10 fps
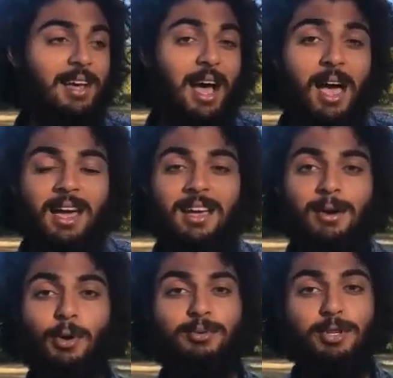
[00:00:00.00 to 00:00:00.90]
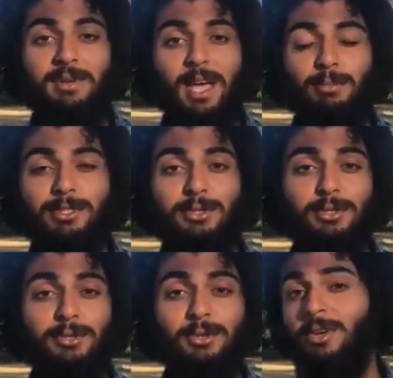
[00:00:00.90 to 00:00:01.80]
I hope to be able
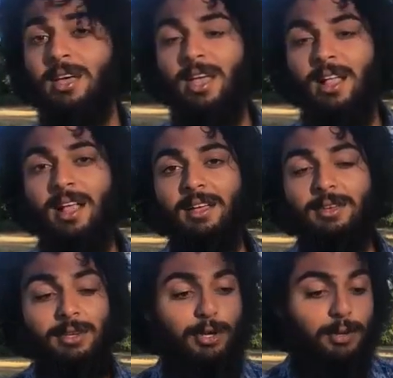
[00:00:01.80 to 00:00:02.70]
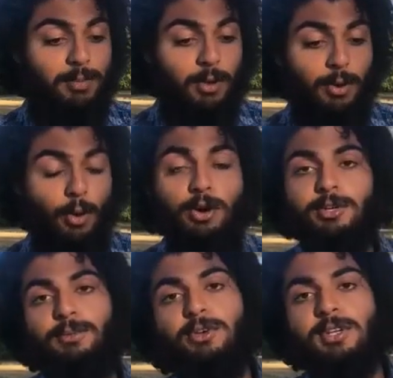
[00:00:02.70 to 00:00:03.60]
to, you know,
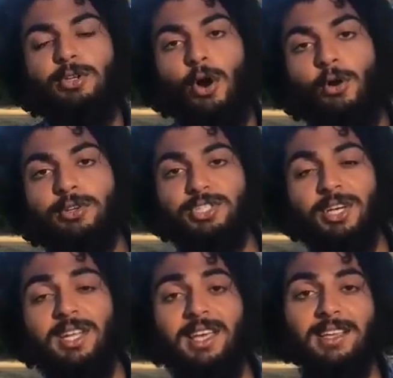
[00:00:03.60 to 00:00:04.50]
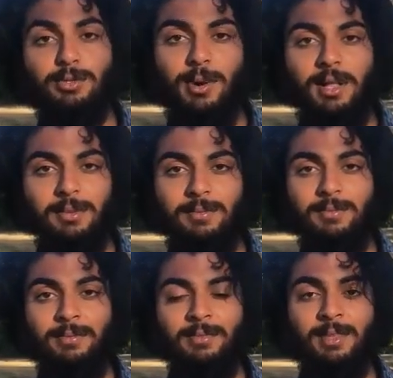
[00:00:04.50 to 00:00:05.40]
contribute in your own journey as well.
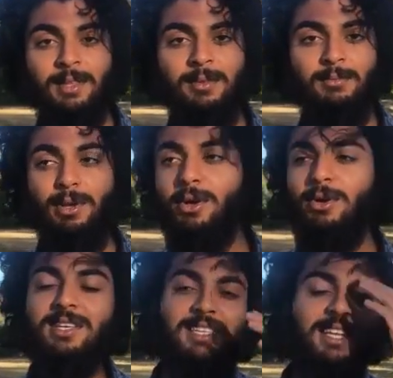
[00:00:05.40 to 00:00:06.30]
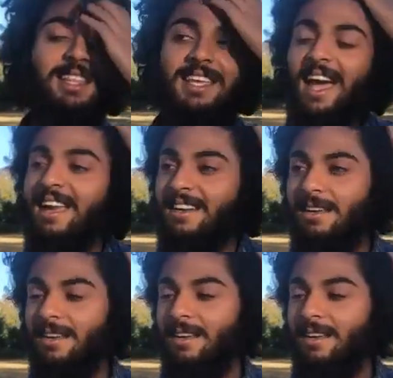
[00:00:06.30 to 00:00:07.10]
Because in the end,